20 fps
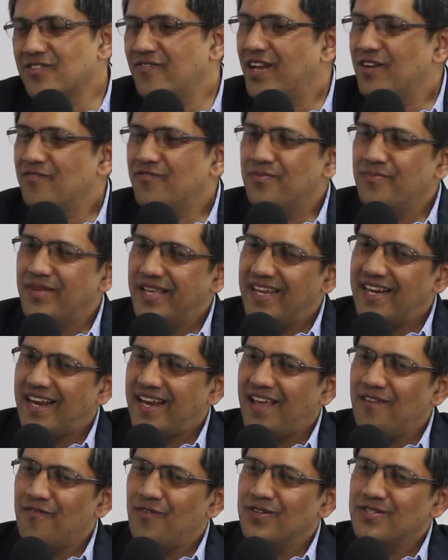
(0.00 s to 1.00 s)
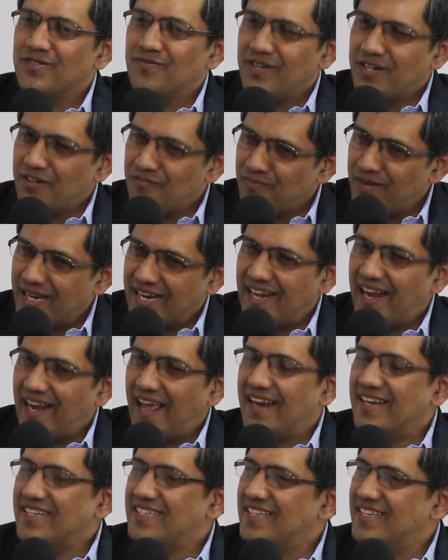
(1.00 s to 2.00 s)
well for BNI was one of my
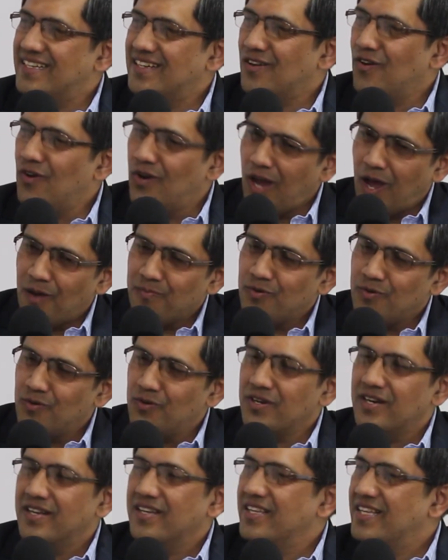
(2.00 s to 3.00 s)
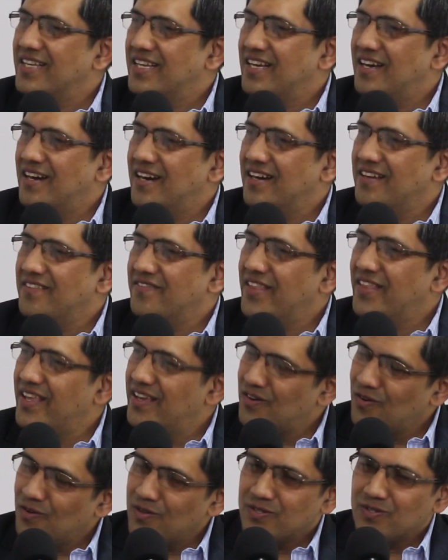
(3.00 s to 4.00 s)
client in Kolhapur. They
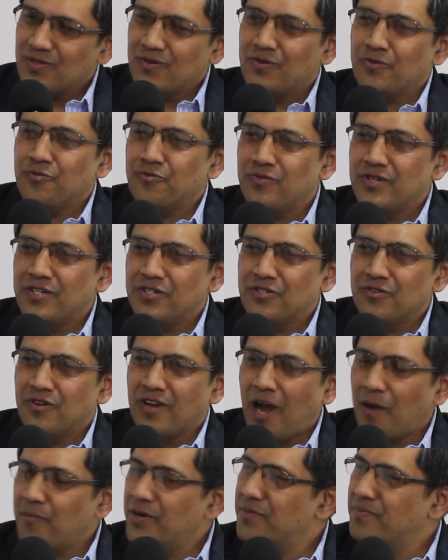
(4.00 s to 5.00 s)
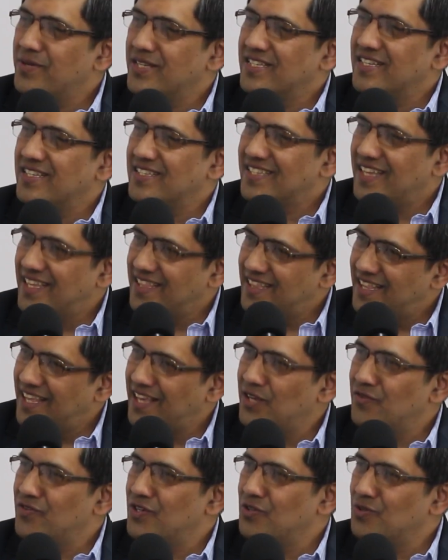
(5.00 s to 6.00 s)
are also into government business, and
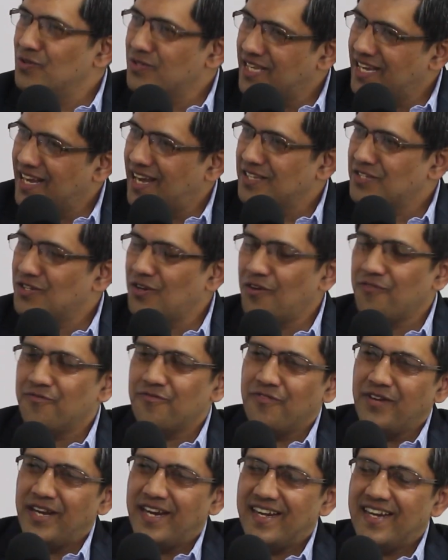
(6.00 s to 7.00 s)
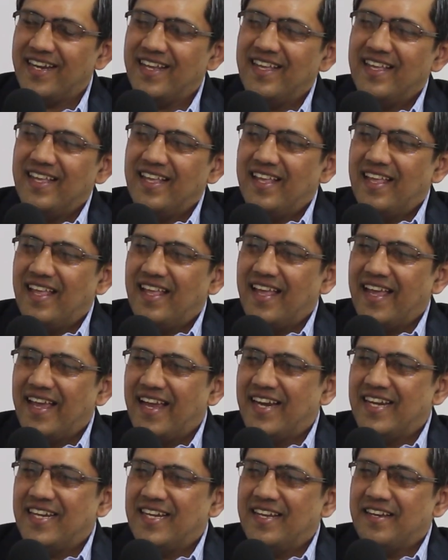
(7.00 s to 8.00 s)
they were using our software.
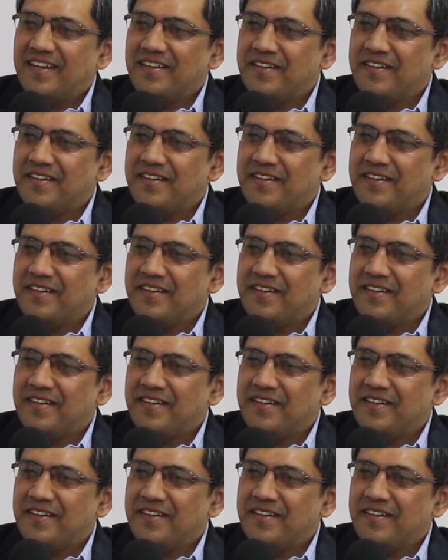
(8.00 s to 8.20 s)
And